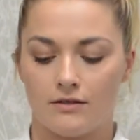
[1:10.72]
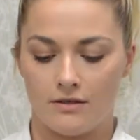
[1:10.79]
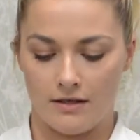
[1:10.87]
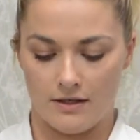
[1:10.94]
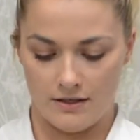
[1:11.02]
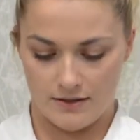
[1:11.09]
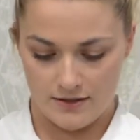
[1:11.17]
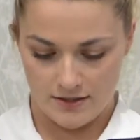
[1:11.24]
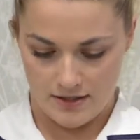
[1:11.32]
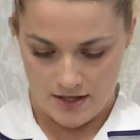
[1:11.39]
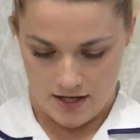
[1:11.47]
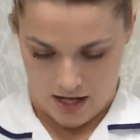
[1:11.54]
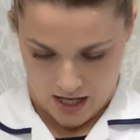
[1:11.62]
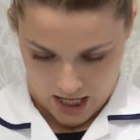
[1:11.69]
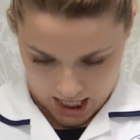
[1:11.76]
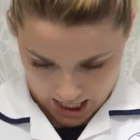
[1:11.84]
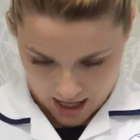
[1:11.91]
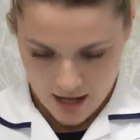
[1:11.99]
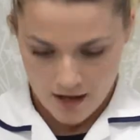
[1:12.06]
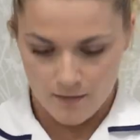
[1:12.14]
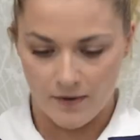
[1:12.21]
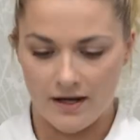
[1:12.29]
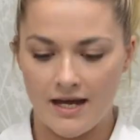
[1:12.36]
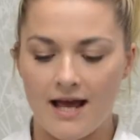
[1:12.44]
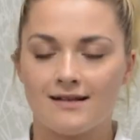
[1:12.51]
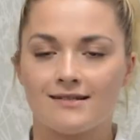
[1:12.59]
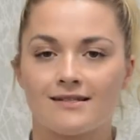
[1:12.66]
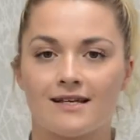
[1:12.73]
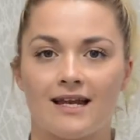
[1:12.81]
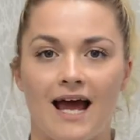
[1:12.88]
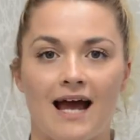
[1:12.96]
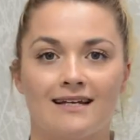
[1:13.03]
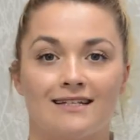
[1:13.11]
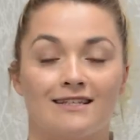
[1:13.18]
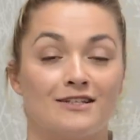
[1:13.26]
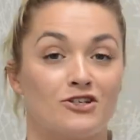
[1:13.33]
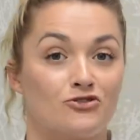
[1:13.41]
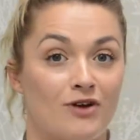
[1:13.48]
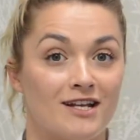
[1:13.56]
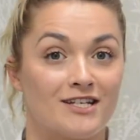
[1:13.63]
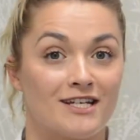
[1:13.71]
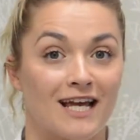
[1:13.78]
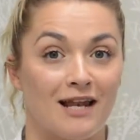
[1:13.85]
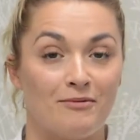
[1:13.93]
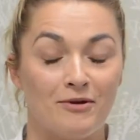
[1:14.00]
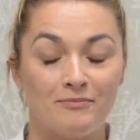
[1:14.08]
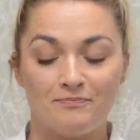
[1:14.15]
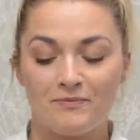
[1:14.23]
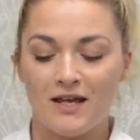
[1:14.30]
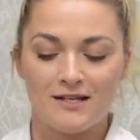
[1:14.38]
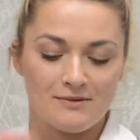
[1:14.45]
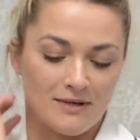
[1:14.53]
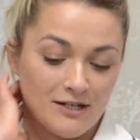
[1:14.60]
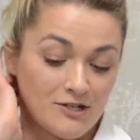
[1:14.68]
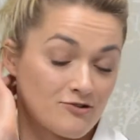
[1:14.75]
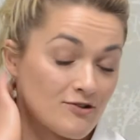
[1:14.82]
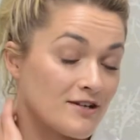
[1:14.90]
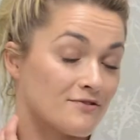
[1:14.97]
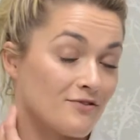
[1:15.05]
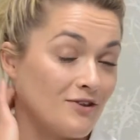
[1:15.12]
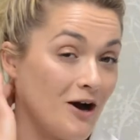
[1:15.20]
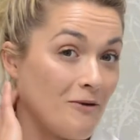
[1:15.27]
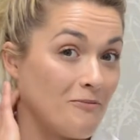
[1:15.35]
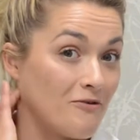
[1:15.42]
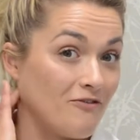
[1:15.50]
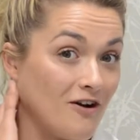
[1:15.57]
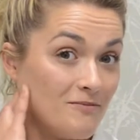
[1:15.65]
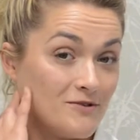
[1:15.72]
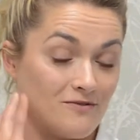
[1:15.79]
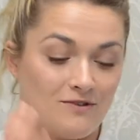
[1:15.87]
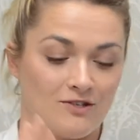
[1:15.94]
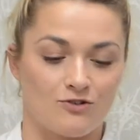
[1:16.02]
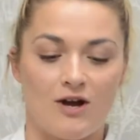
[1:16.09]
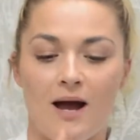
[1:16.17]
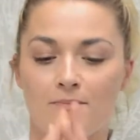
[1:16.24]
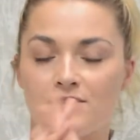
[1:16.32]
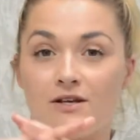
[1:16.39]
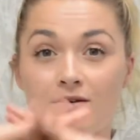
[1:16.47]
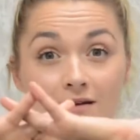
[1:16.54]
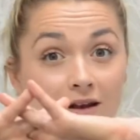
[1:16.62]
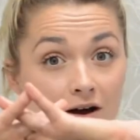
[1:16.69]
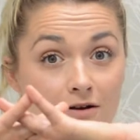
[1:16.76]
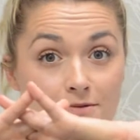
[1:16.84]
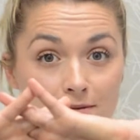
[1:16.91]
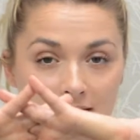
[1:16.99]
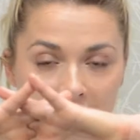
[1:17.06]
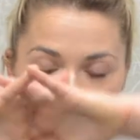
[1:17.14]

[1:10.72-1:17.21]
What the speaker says: Good. We're next going to add in the stretching element. So we're going to stretch through the upper fibres of the trap. So clasping your